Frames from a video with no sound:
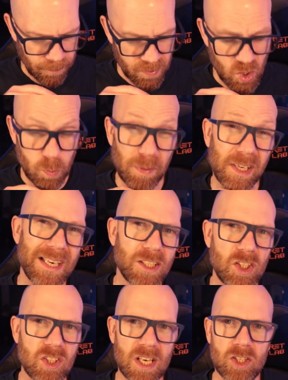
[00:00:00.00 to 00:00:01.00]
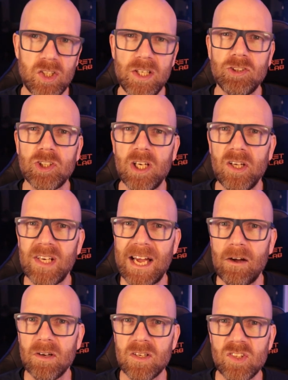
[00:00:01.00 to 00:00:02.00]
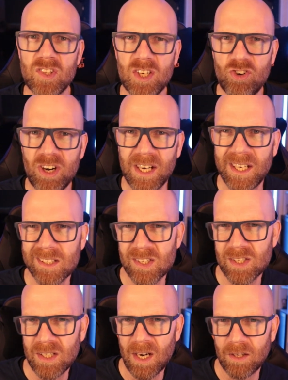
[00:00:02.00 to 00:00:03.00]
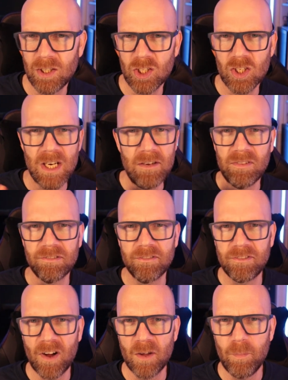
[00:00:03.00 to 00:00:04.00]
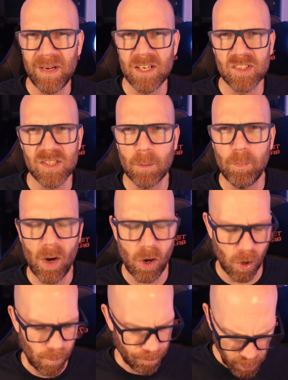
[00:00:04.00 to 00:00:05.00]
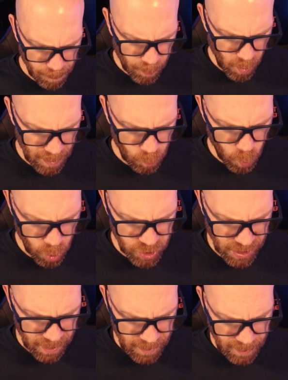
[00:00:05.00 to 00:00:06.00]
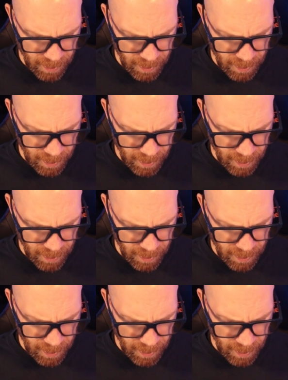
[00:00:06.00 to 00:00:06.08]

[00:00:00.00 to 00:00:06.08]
spaghetti's actually turned out, considering it's, you know, you're just leaving it for 5 minutes in a pot with boiling water.